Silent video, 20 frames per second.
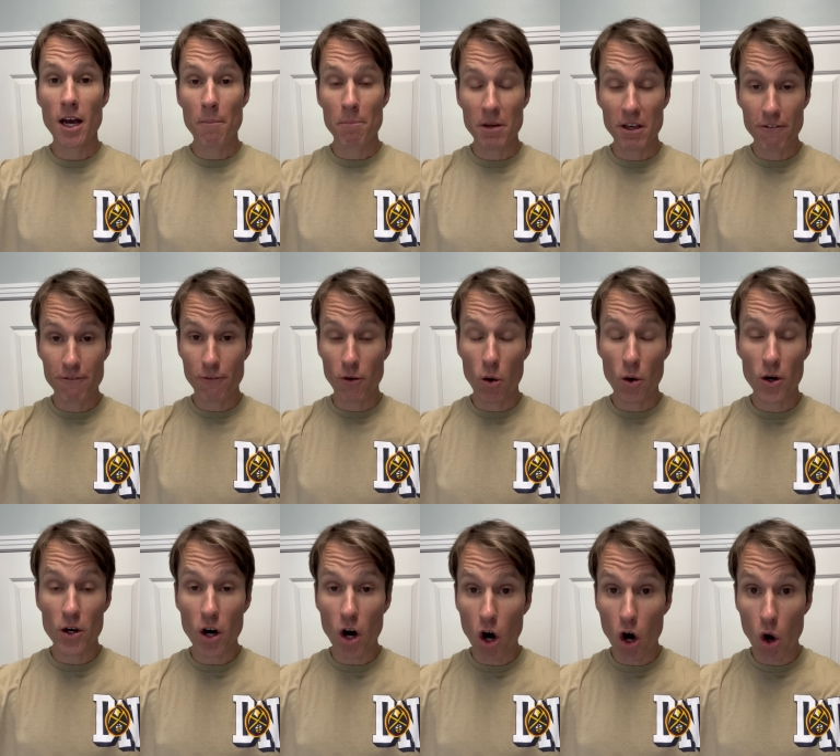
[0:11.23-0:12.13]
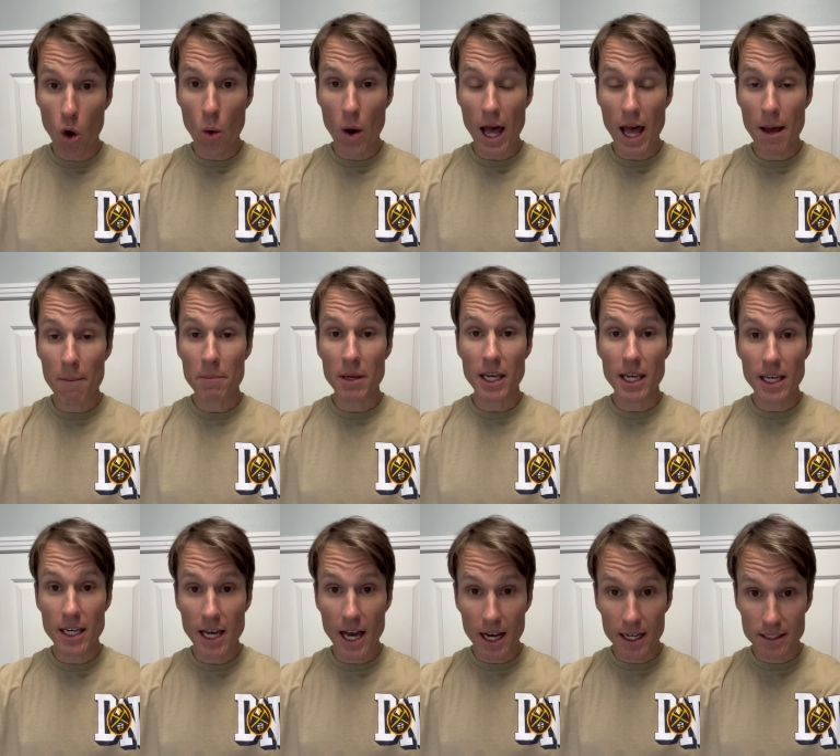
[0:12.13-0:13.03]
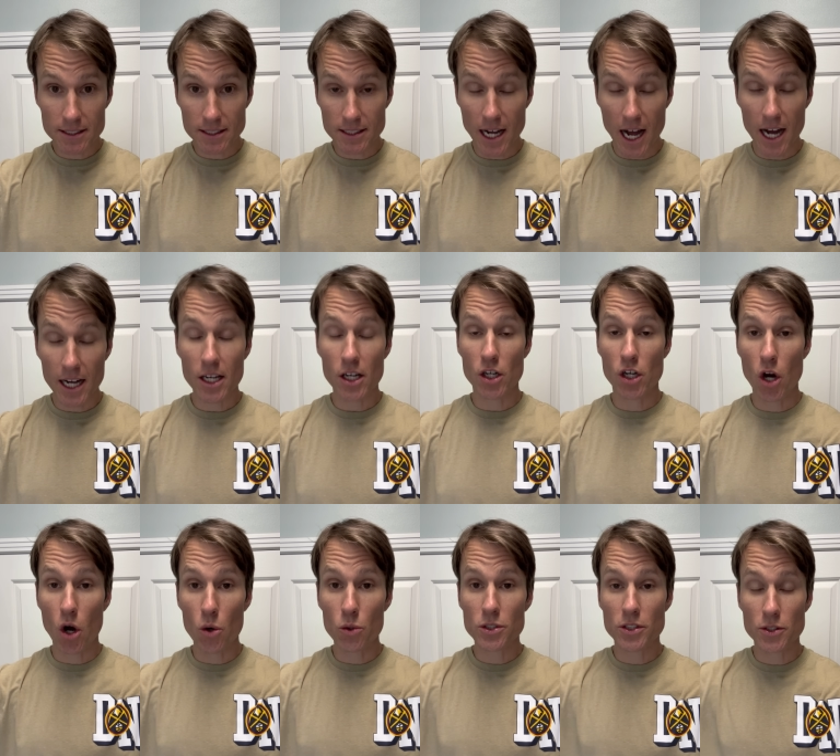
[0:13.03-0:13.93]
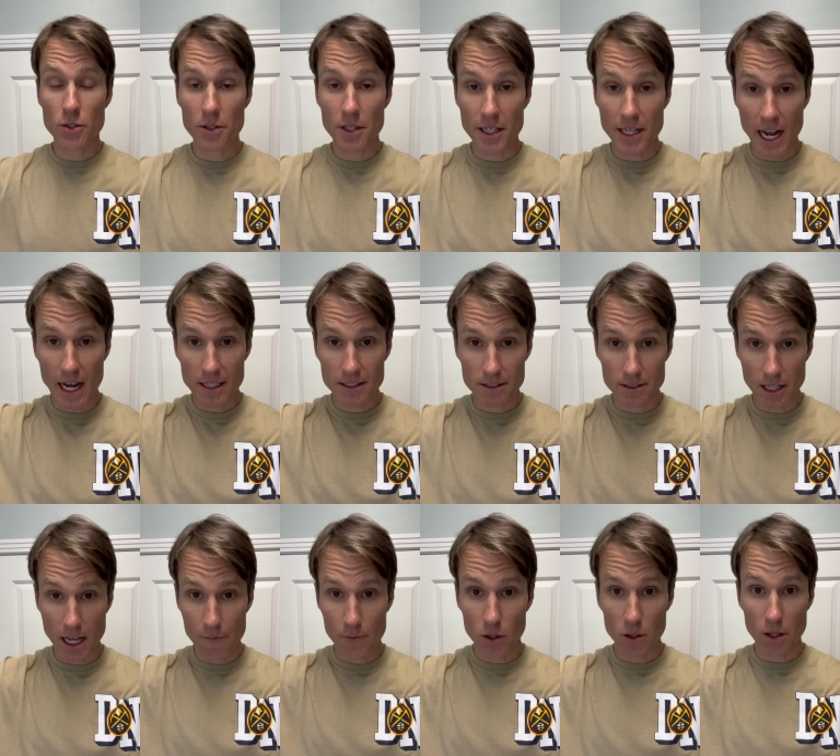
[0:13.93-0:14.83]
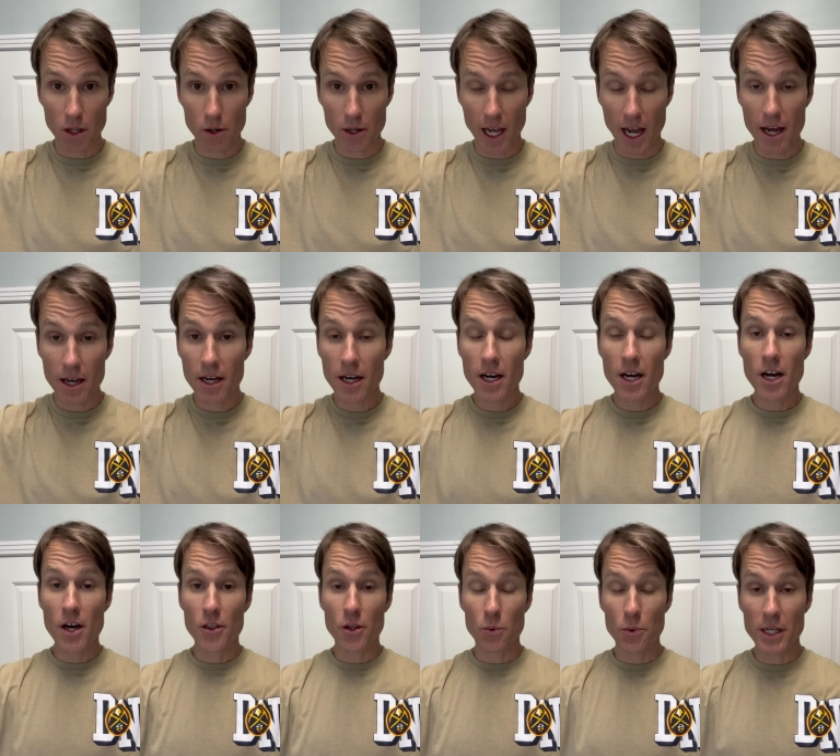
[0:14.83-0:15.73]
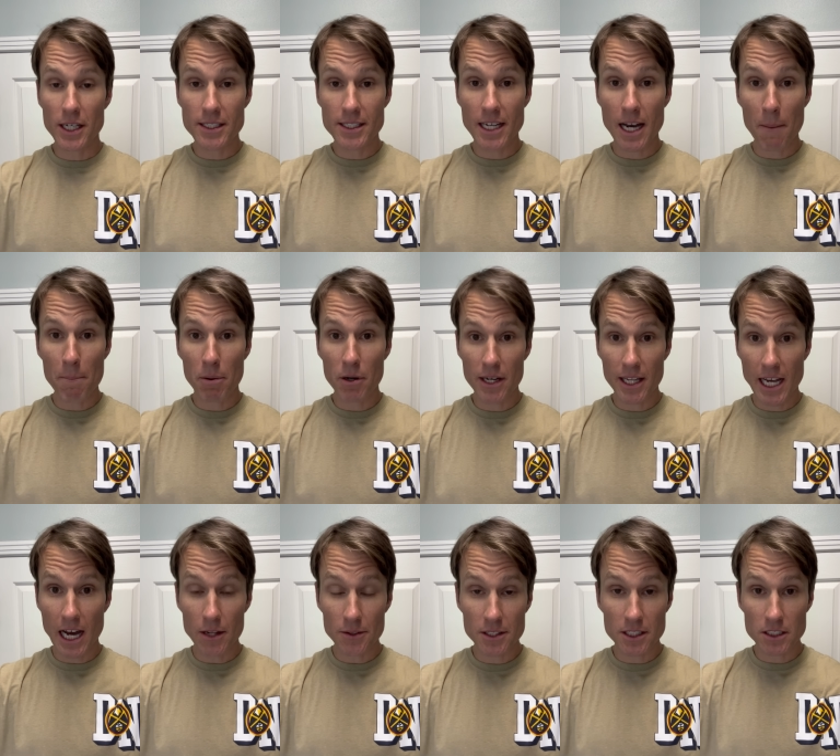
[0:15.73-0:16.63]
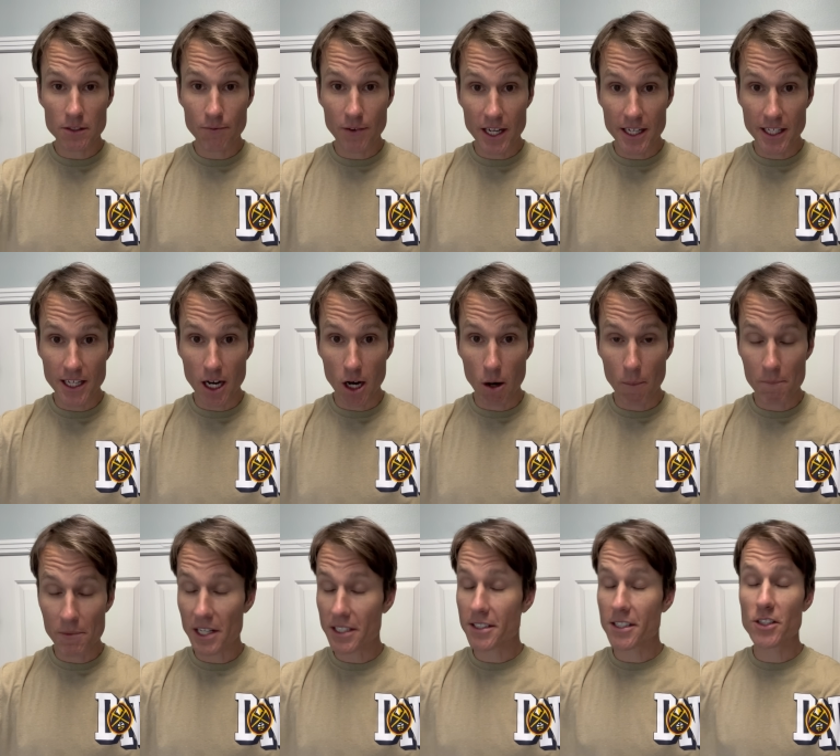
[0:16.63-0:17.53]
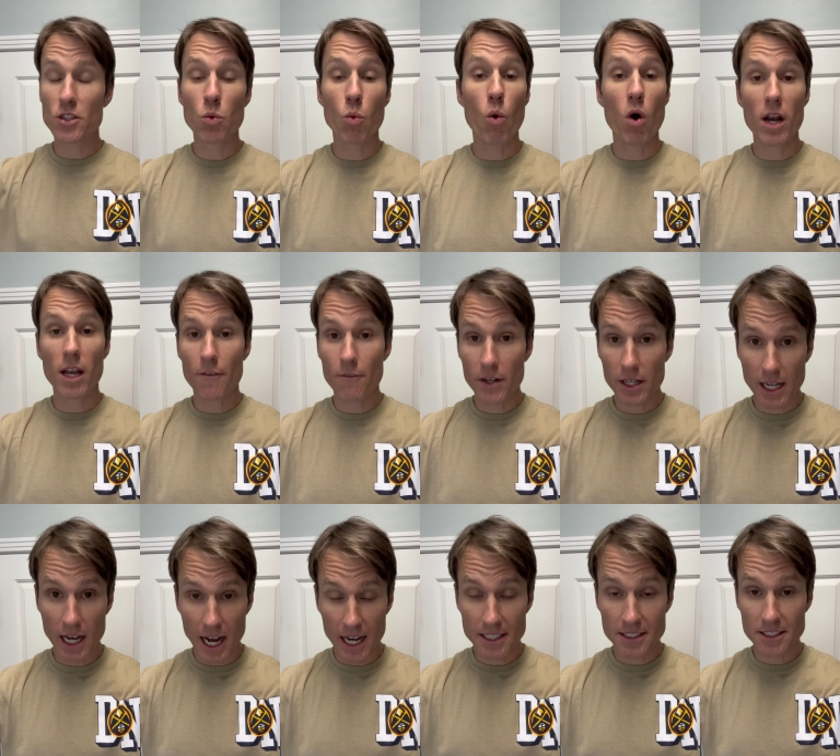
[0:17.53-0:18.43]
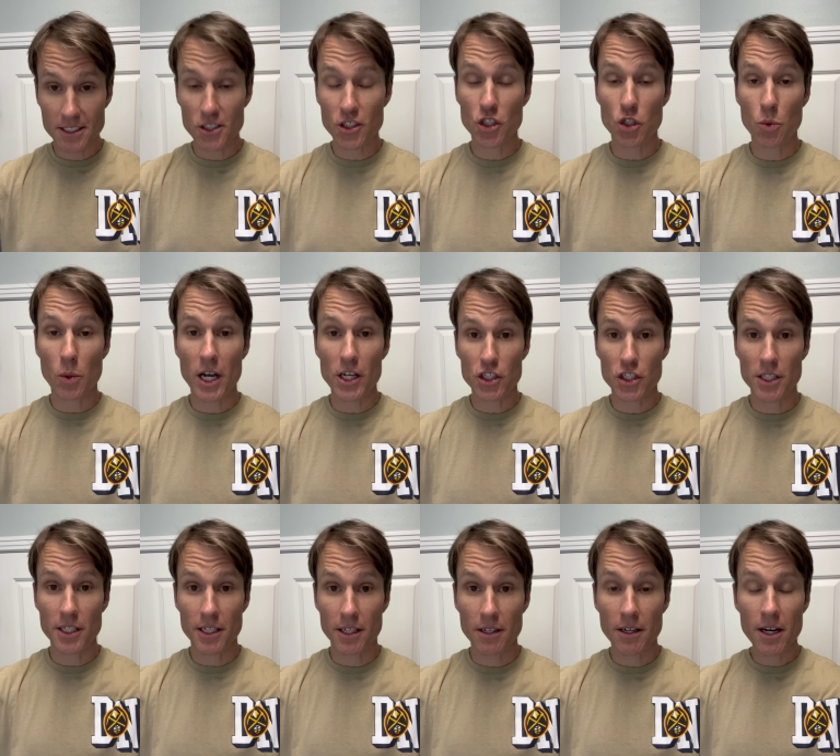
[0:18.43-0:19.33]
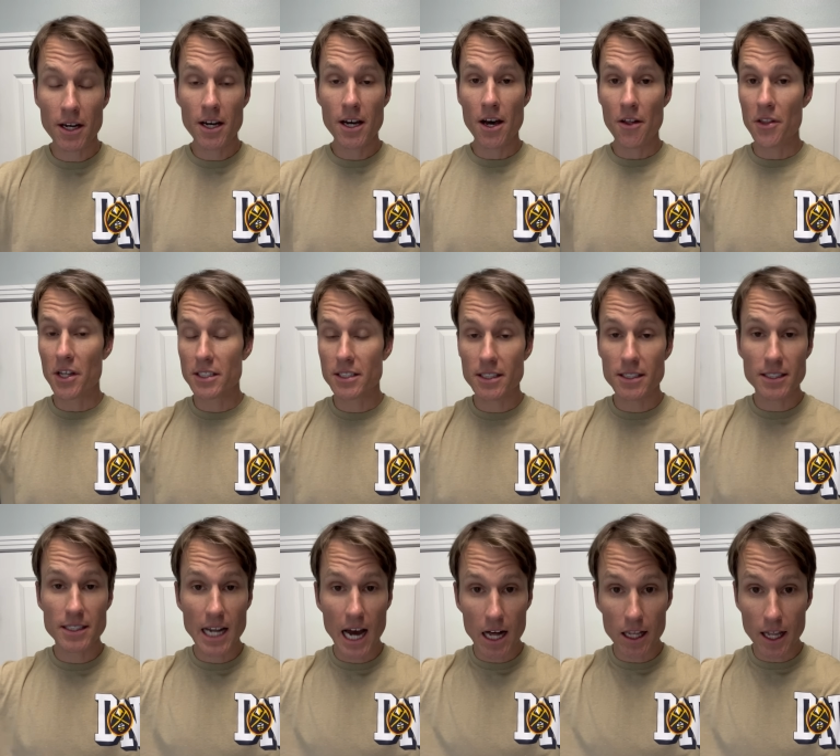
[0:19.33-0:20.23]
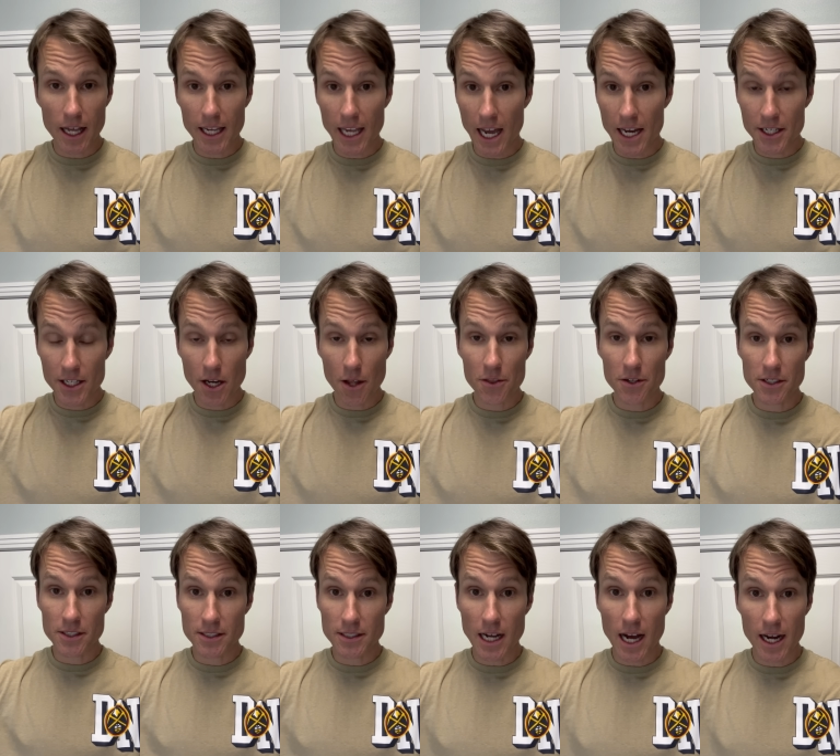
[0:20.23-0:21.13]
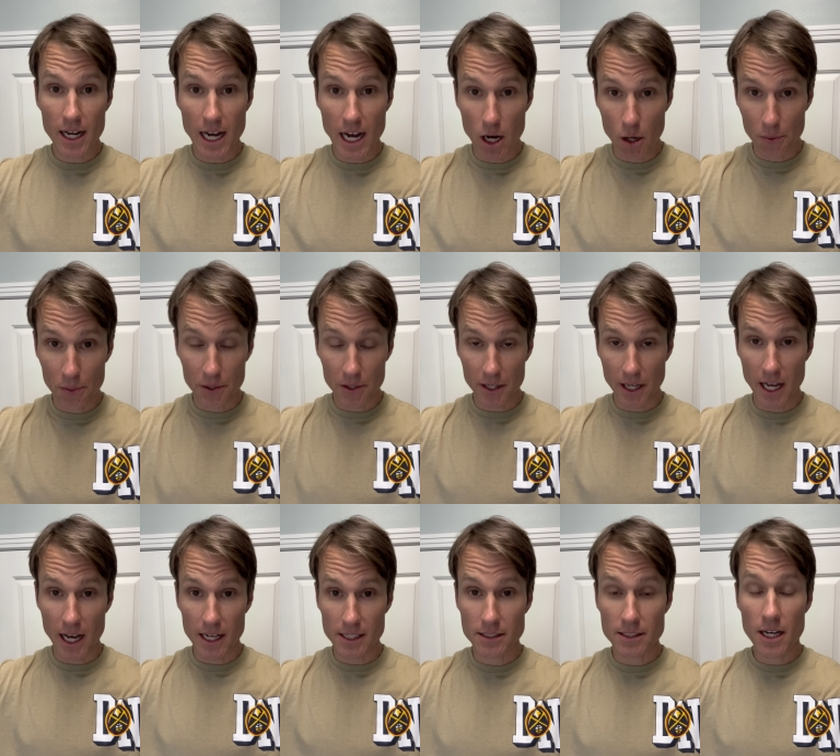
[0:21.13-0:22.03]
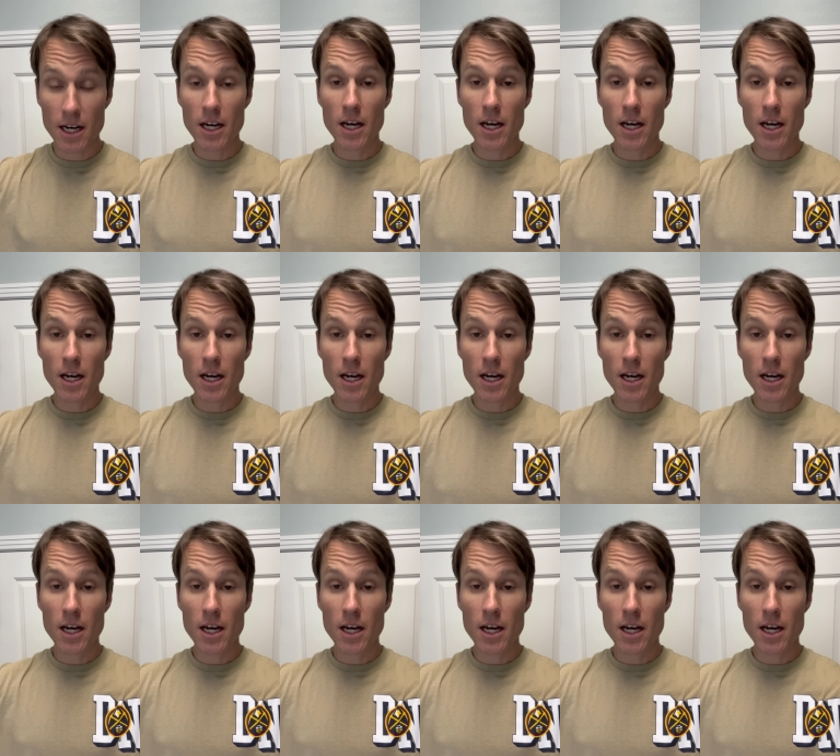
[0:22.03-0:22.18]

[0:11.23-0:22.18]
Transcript: before O M E X stock goes to the next level, okay? The reason I'm putting out this video, this is one-of-a-kind situation here. This is not like any other stock out there, guys,